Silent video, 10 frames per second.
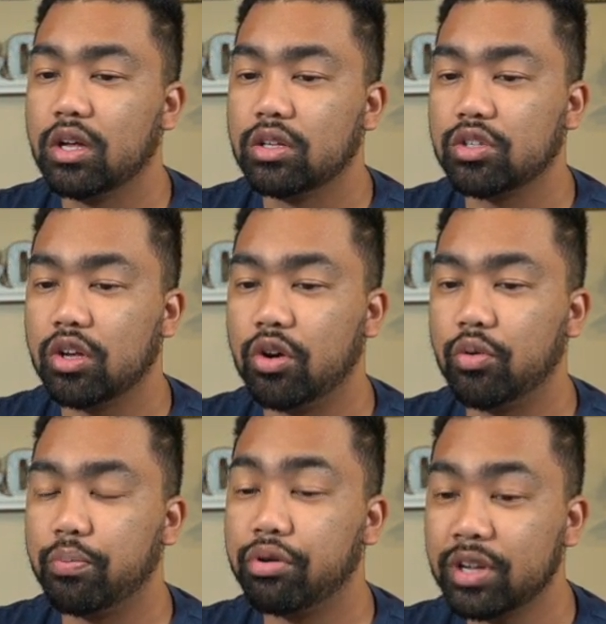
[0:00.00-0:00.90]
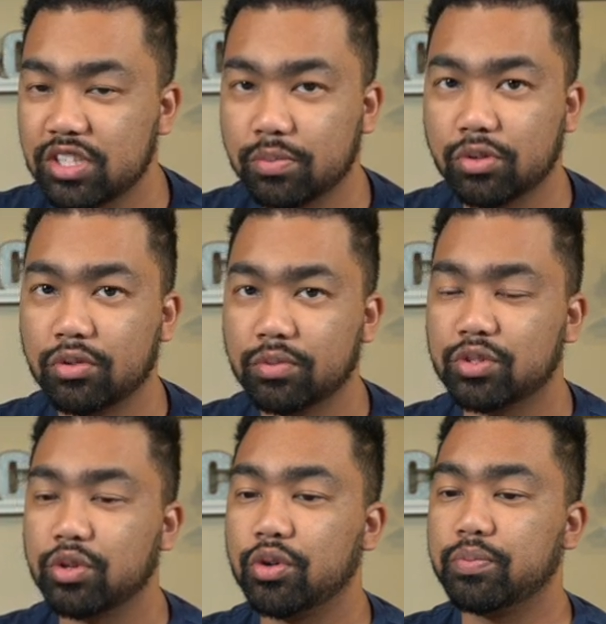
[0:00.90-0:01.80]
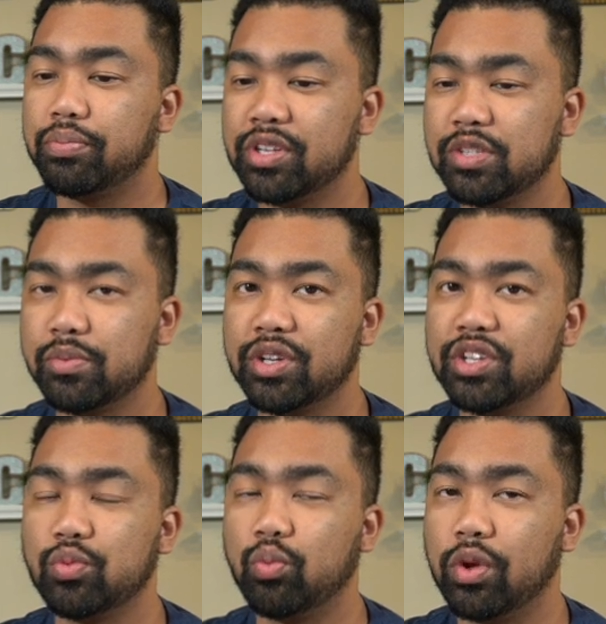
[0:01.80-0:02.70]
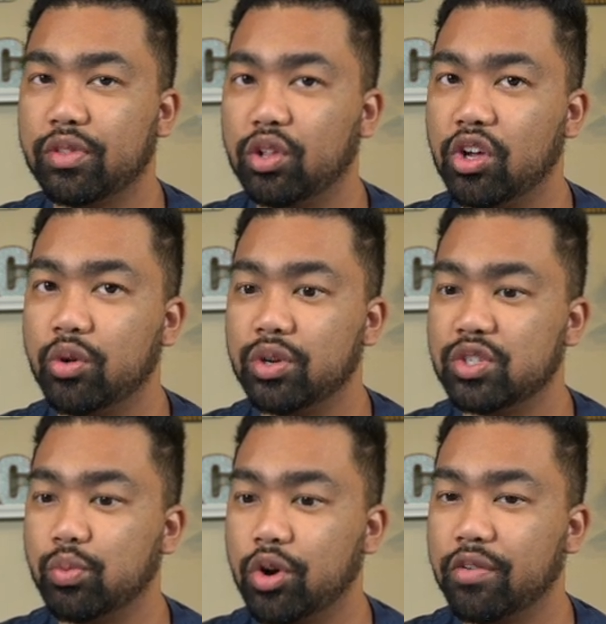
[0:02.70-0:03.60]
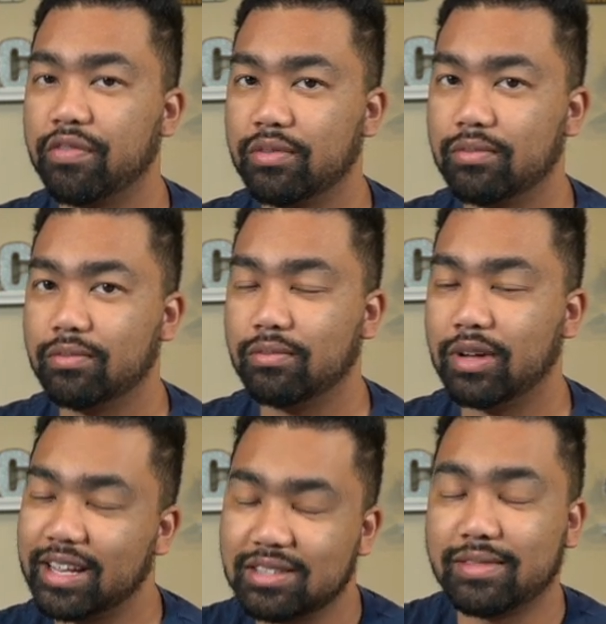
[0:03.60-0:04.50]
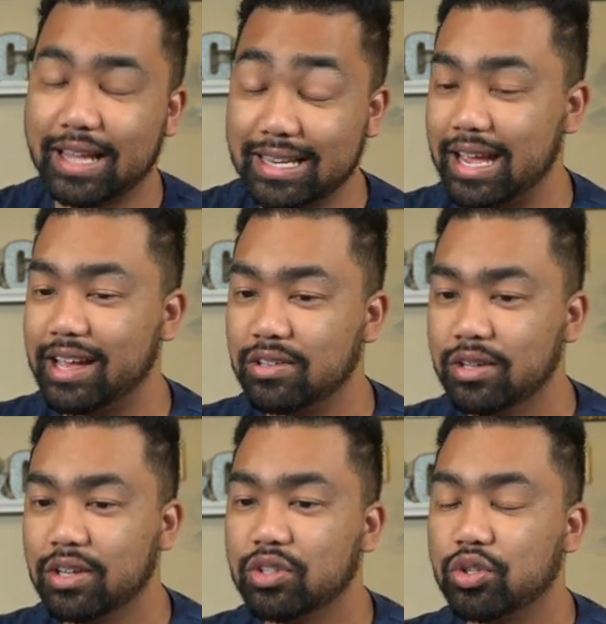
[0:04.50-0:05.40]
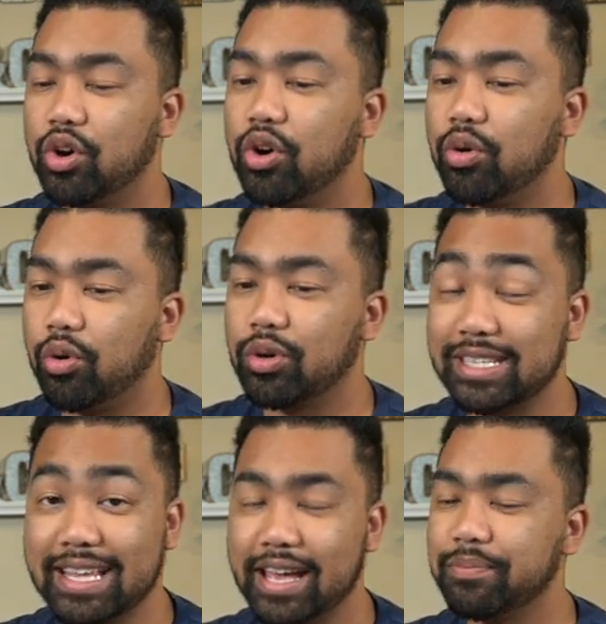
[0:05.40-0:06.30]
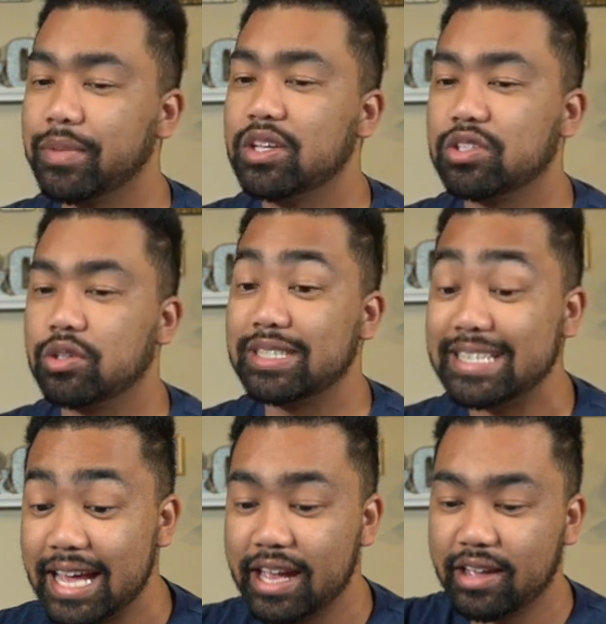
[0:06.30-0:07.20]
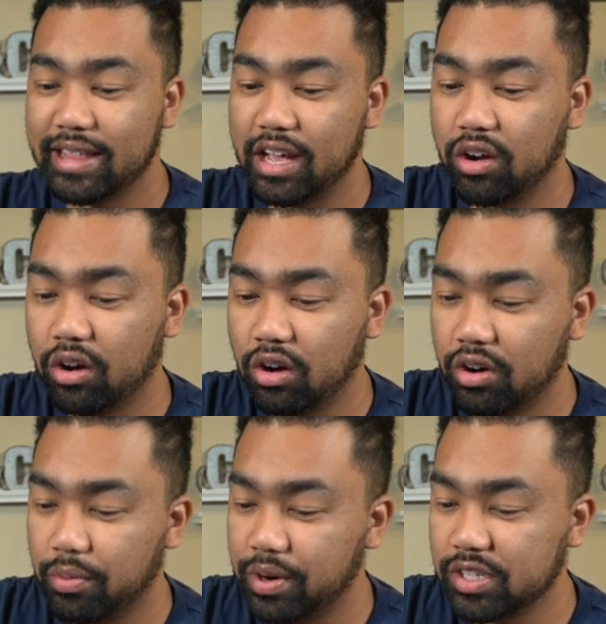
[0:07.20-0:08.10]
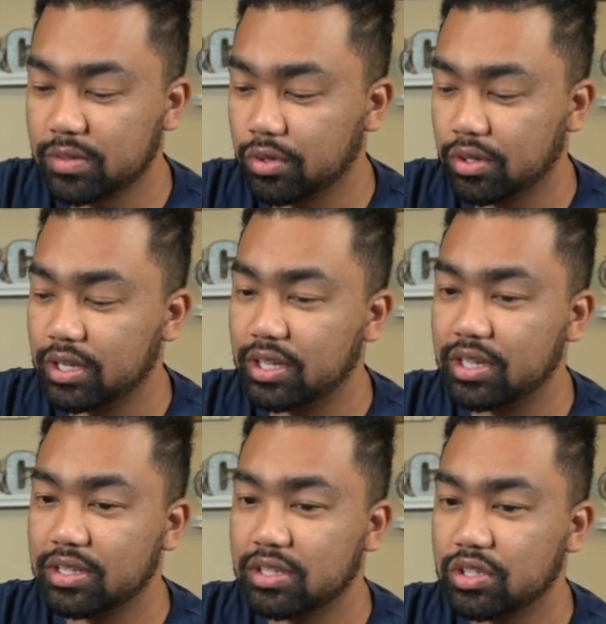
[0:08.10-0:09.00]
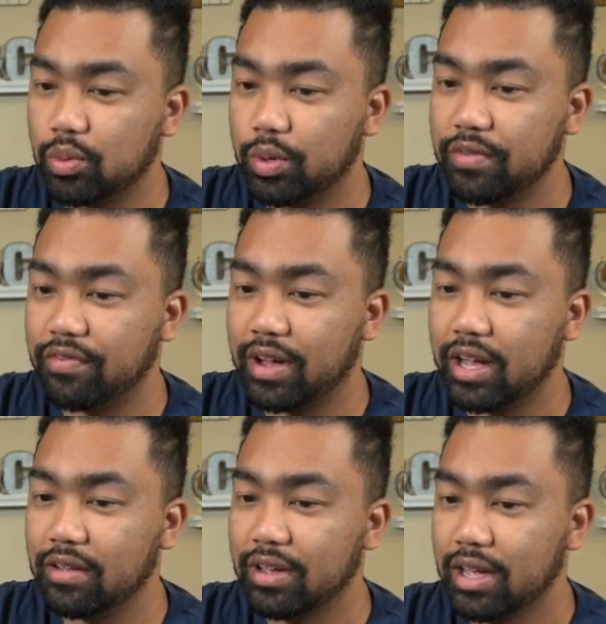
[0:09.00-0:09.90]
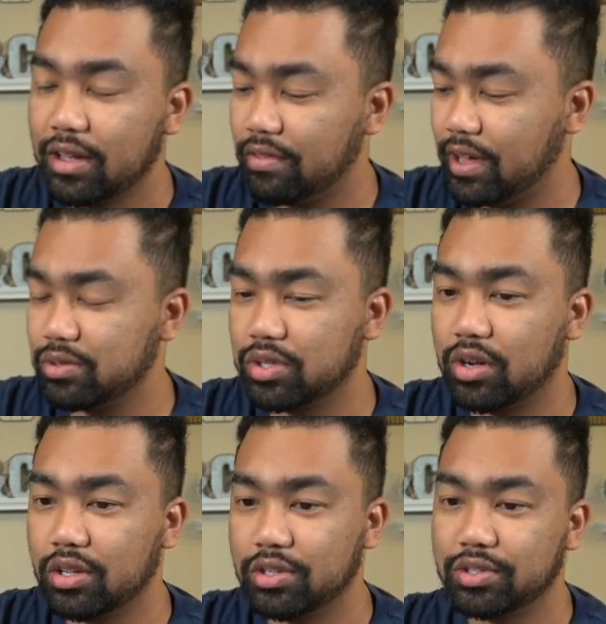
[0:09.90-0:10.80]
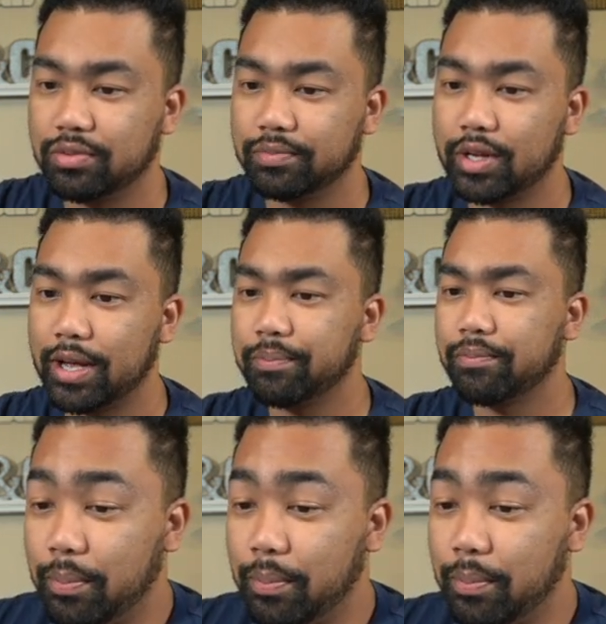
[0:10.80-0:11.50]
So principal is what the loan is worth, I guess, that day. Or today. So today, that car principal is $25,000. Okay.